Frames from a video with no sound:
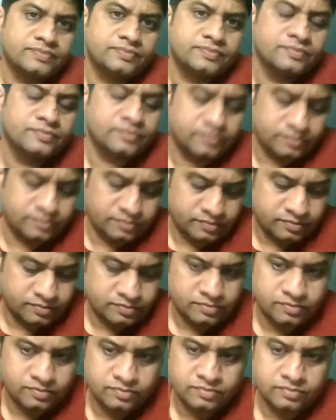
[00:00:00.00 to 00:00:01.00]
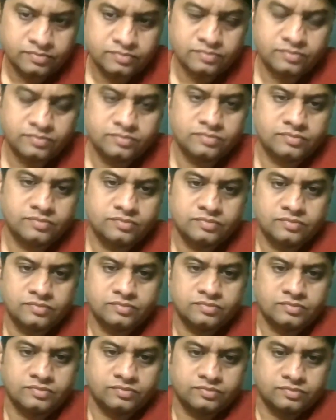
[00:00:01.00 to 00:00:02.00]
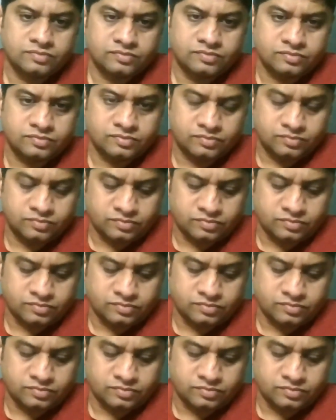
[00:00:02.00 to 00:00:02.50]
Nobody speaks.